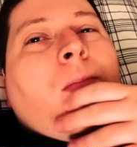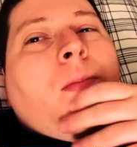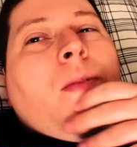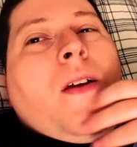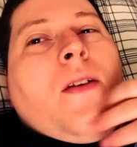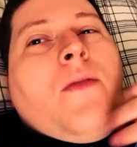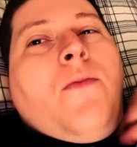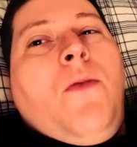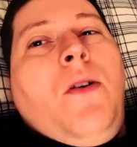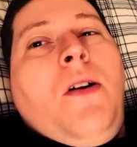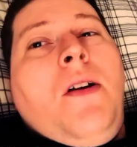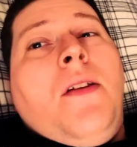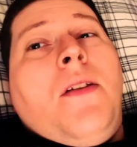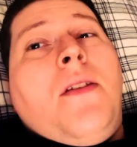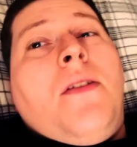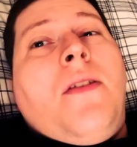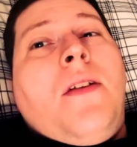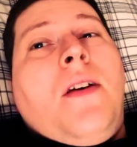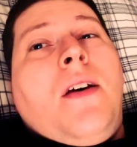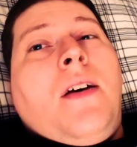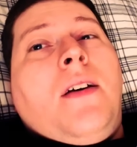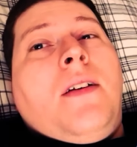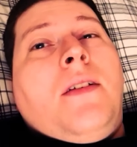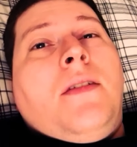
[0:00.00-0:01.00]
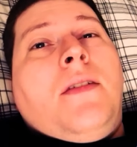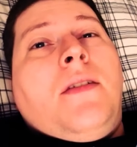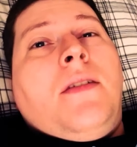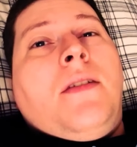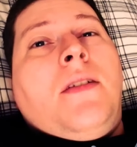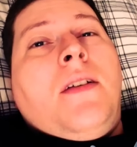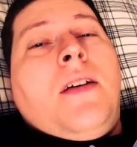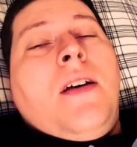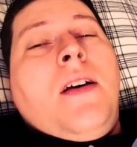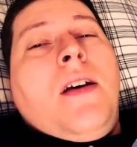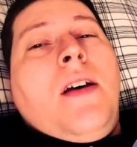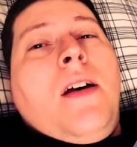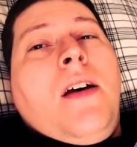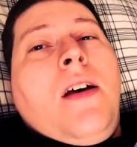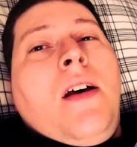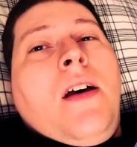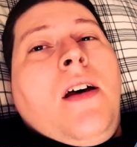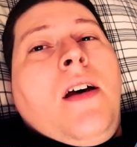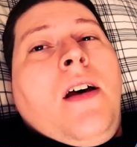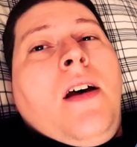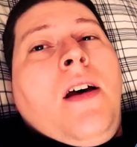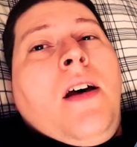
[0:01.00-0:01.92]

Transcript: And one of the things